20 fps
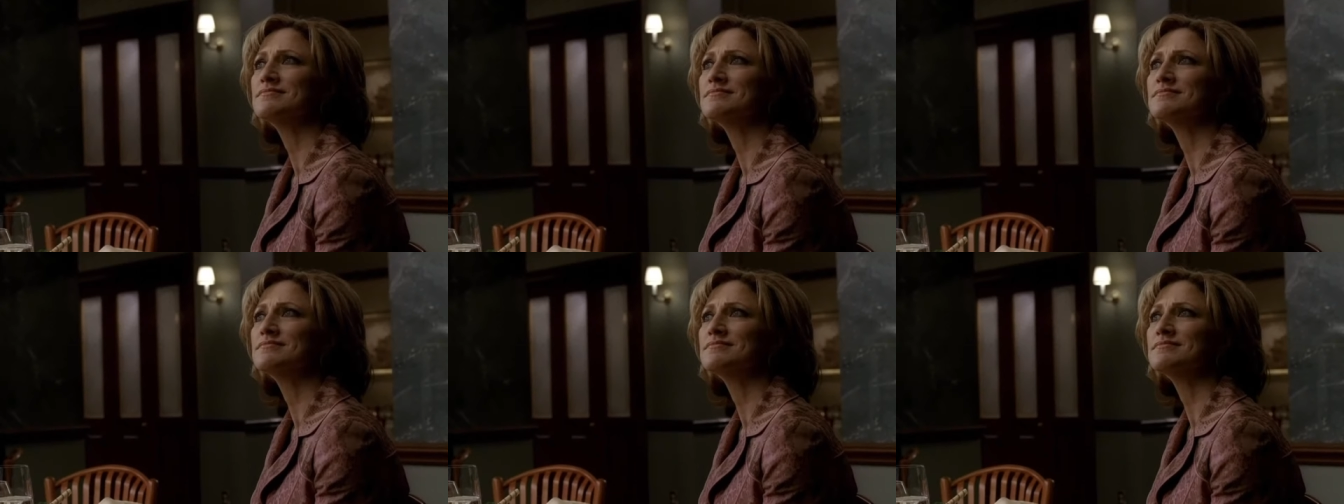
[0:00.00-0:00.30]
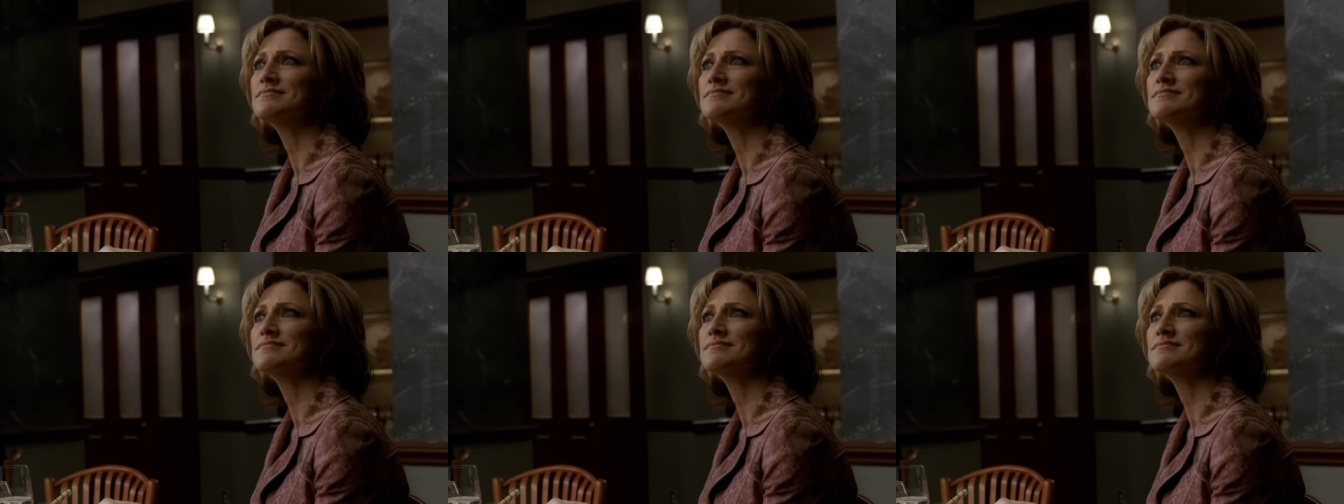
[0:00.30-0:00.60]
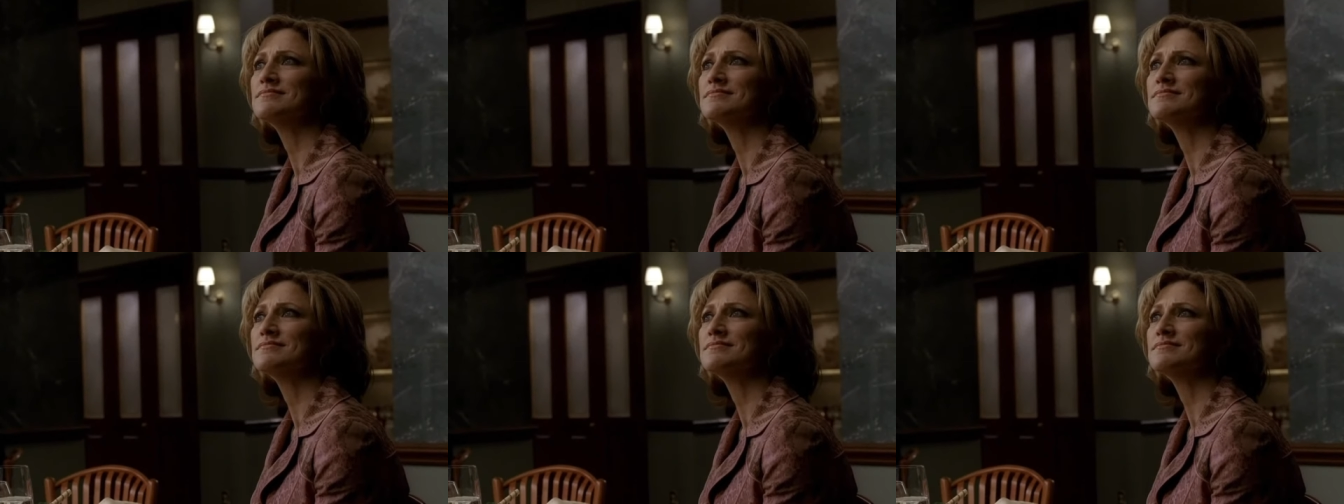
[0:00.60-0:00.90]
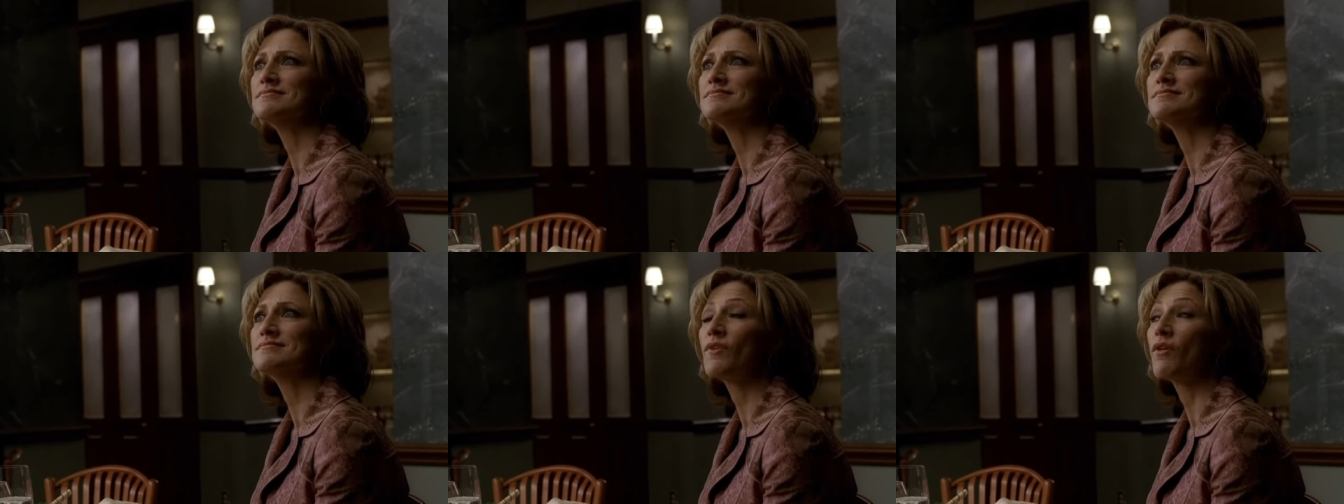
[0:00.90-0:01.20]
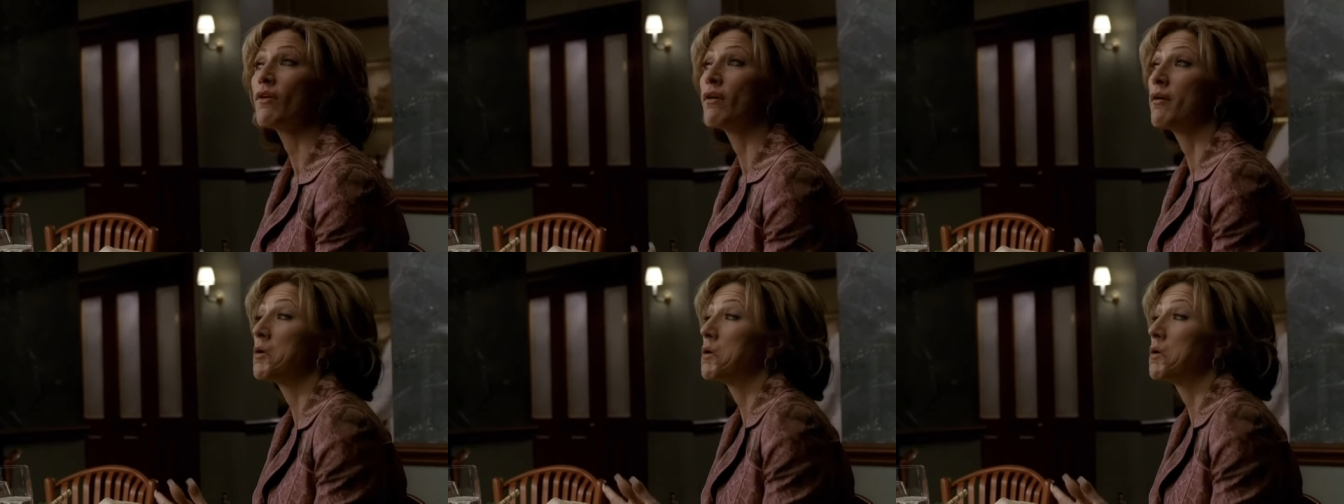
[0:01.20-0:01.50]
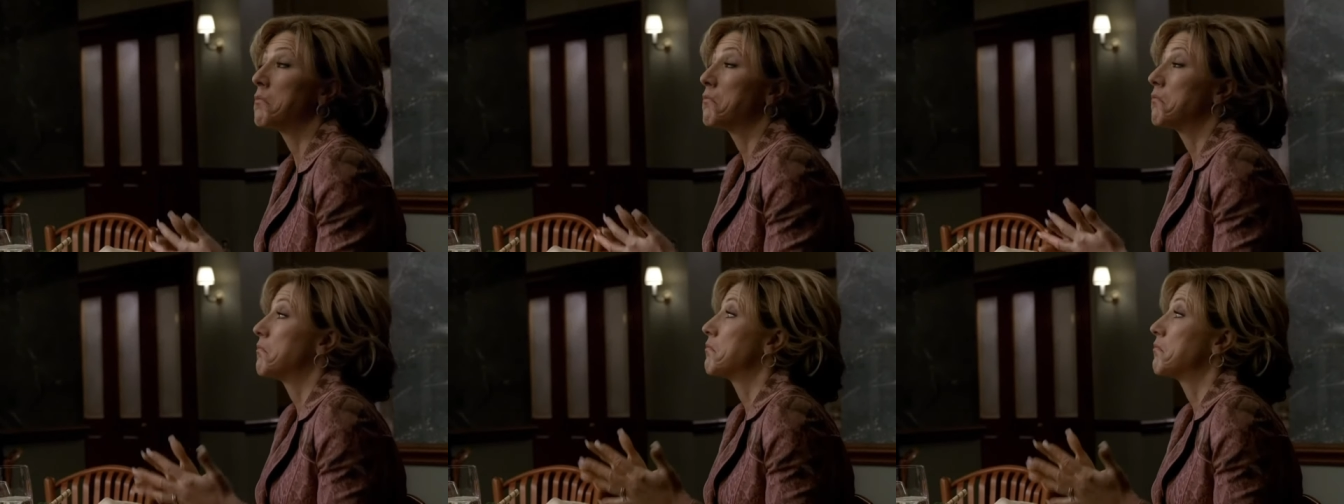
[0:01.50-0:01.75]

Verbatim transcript: Tony? He's an underling?